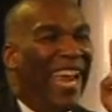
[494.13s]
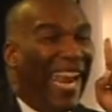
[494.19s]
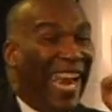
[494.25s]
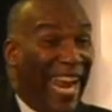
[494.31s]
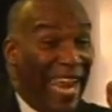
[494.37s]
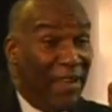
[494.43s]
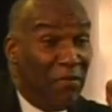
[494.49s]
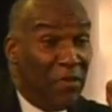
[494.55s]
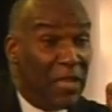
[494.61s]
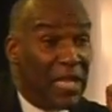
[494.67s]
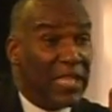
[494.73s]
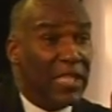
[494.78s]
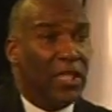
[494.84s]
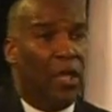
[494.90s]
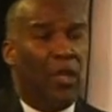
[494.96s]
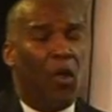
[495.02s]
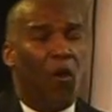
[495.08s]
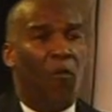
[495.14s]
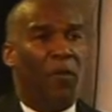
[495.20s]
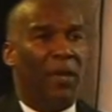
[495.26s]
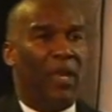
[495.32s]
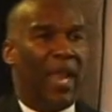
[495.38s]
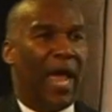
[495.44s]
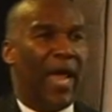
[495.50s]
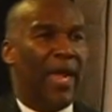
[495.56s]
in this
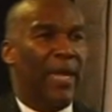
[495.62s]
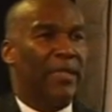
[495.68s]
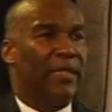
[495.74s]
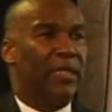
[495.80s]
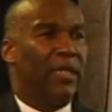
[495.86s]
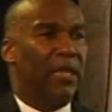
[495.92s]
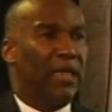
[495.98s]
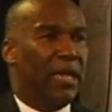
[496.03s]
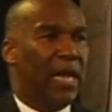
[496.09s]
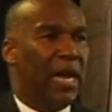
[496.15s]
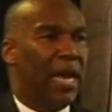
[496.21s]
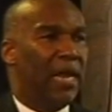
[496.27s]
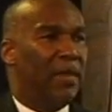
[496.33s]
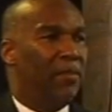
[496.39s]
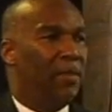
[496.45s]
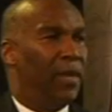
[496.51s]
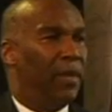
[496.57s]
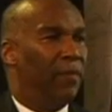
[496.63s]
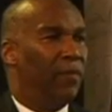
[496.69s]
globalized economy.